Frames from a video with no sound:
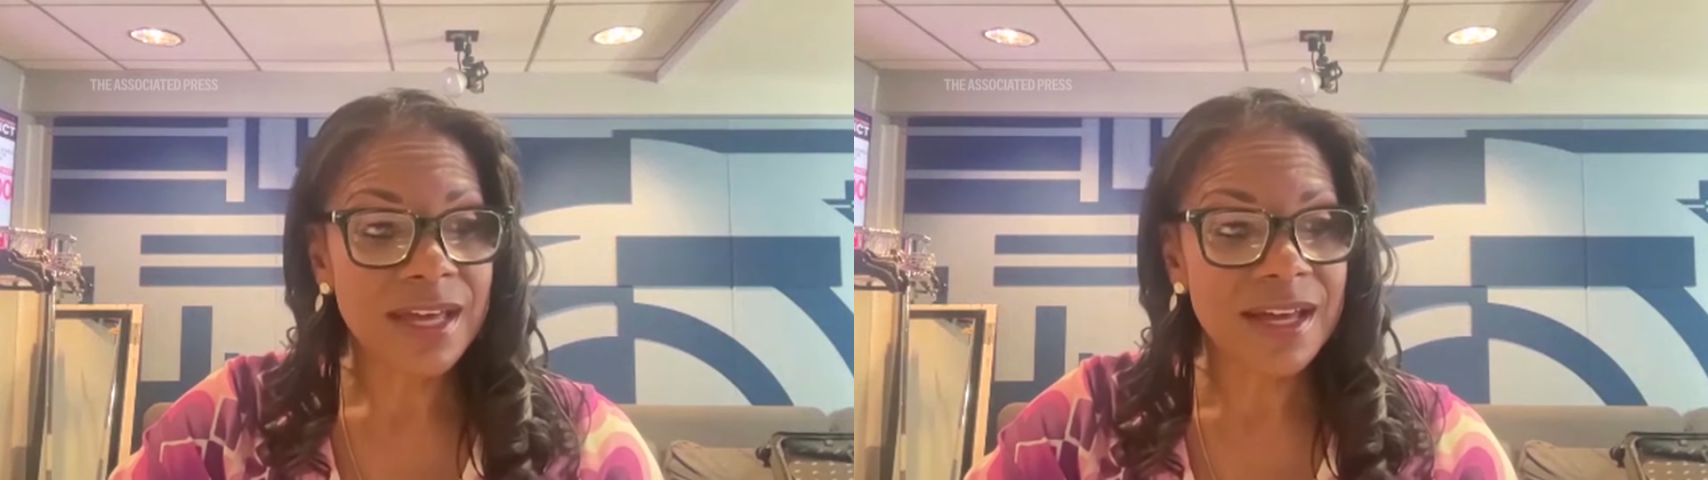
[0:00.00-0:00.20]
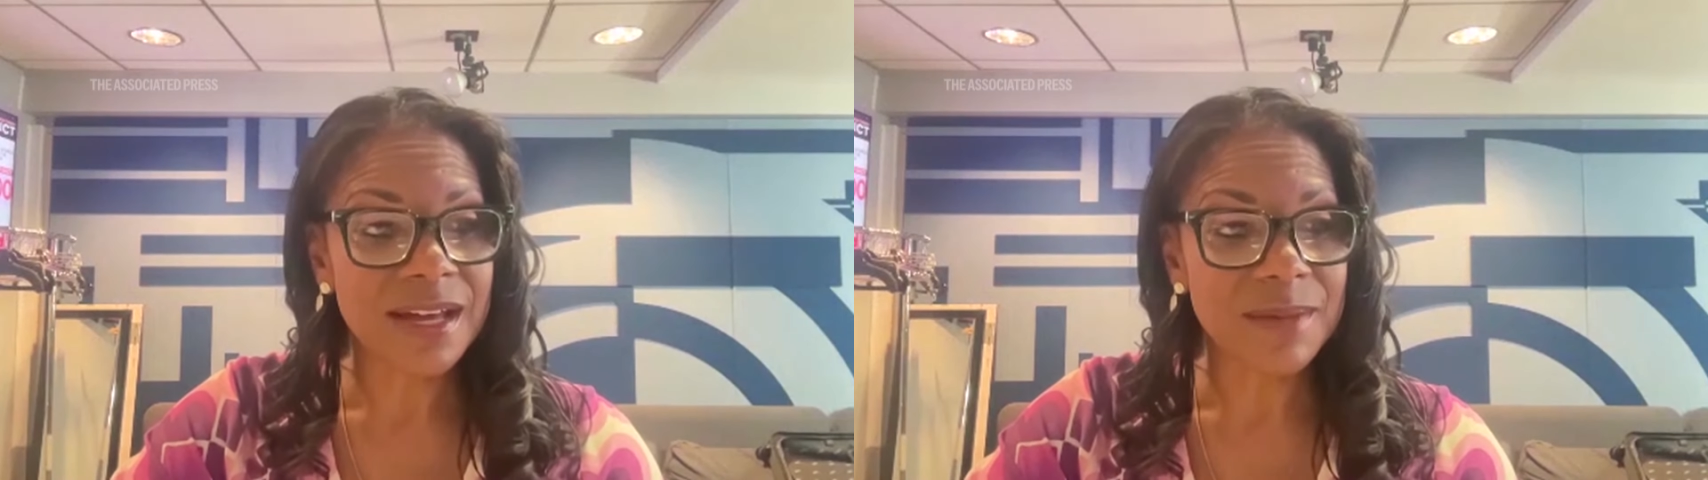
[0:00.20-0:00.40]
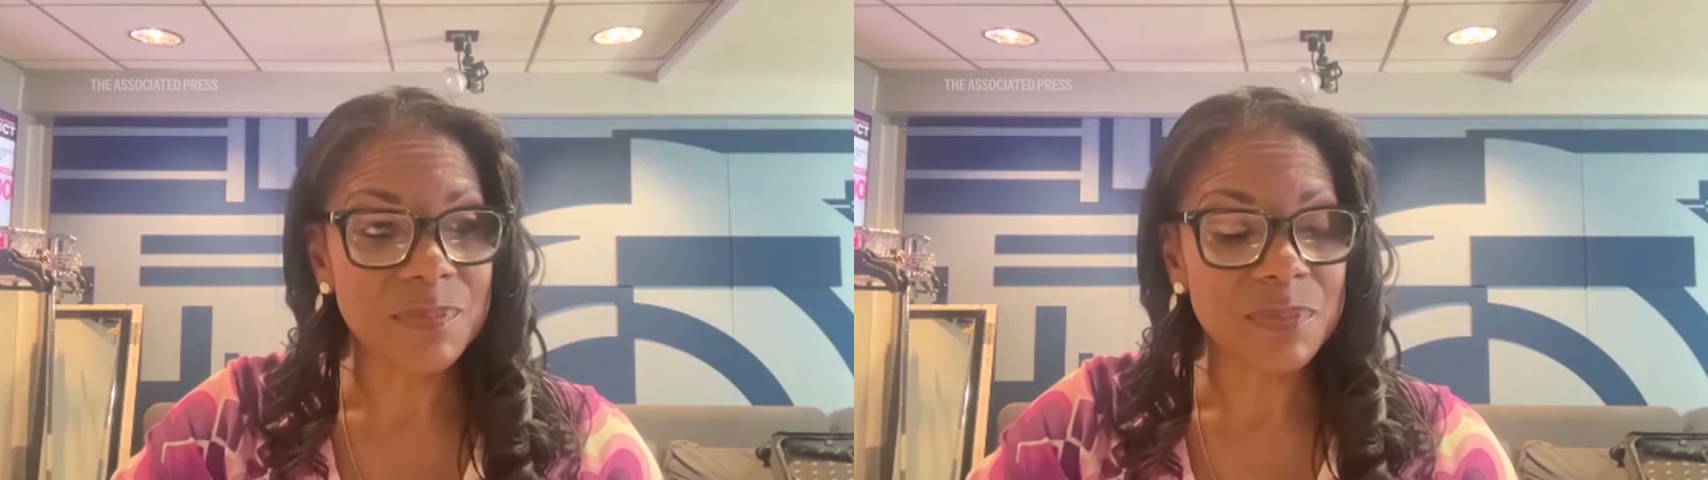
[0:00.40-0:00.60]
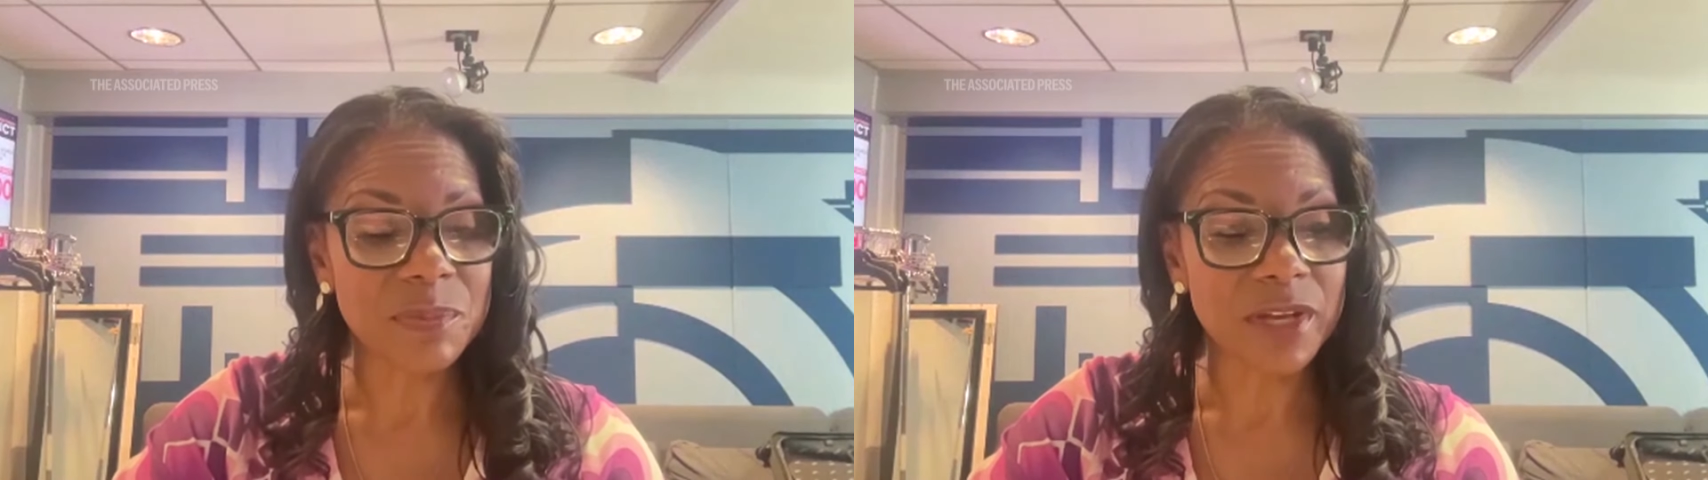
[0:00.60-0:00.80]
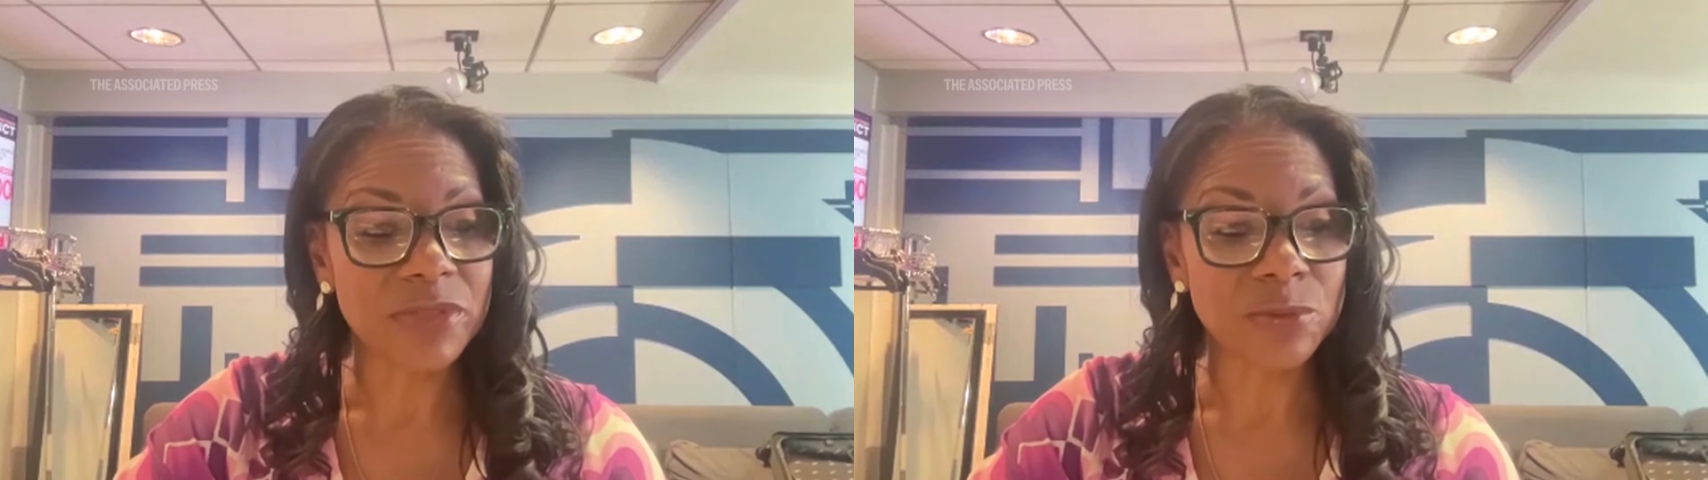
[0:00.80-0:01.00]

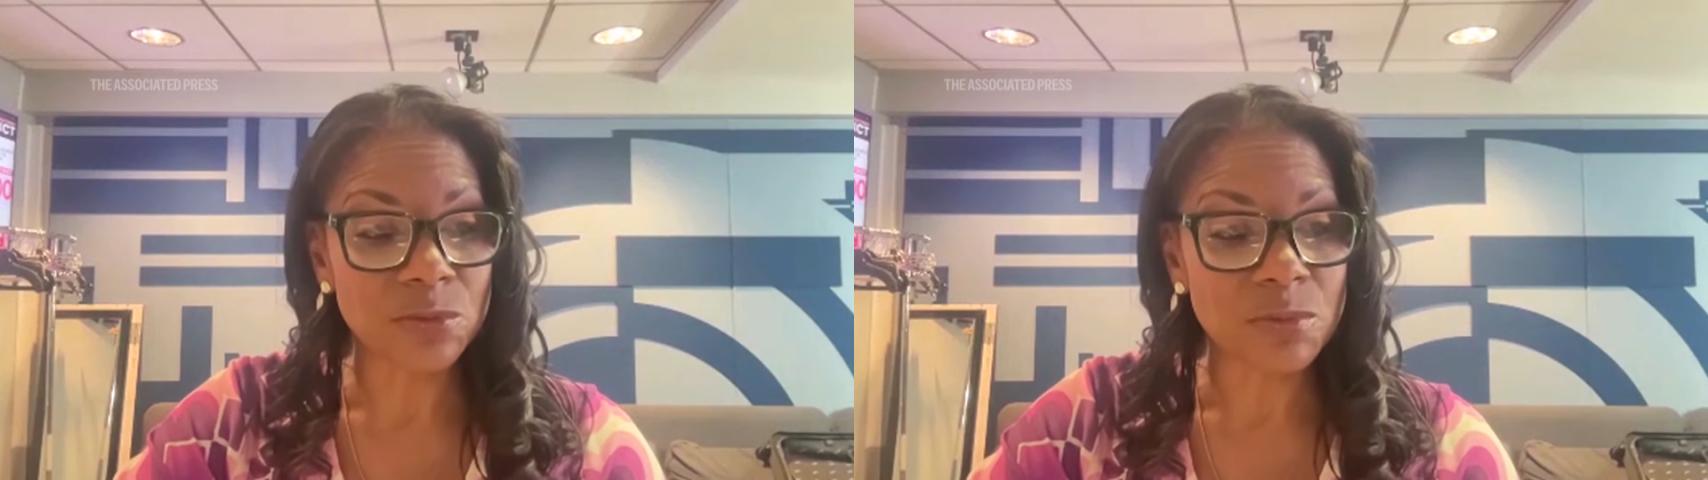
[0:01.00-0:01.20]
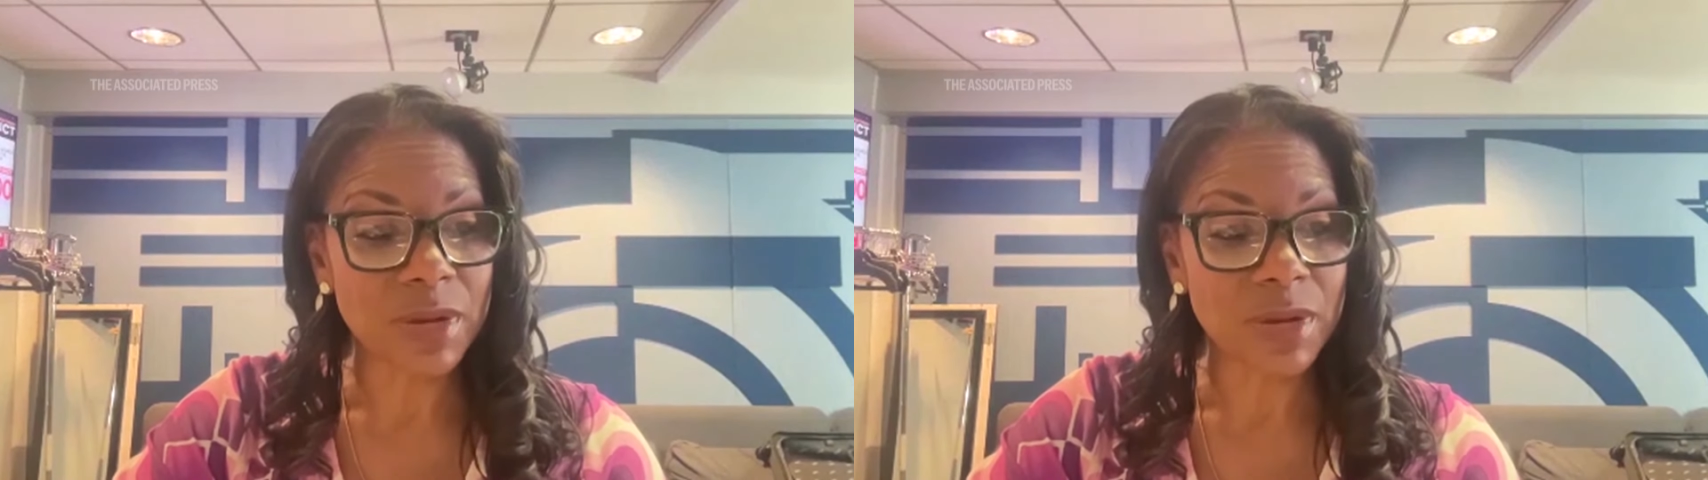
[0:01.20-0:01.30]
But through